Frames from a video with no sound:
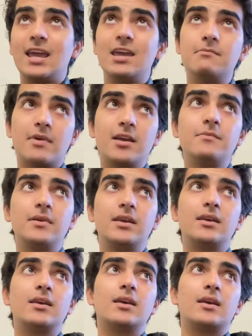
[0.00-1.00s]
might
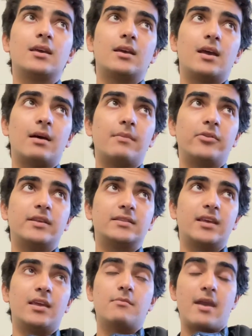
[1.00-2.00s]
be about the
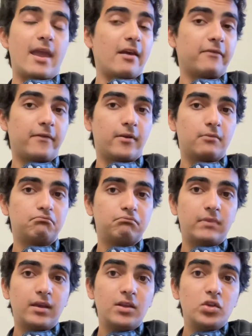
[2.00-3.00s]
same effort,
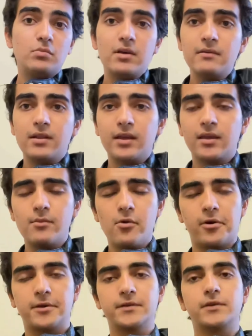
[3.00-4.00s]
and you may even like it
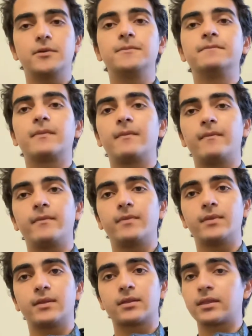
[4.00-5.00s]
more. So
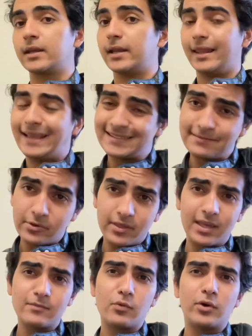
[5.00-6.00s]
next time you're
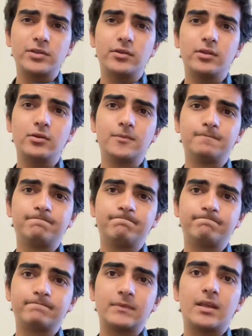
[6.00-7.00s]
thinking about what you do,
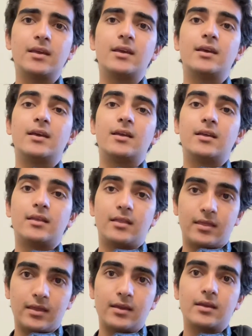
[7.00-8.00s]

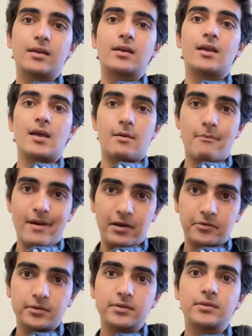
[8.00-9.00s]
think
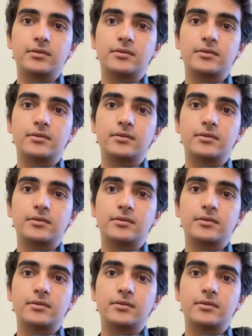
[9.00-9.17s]
about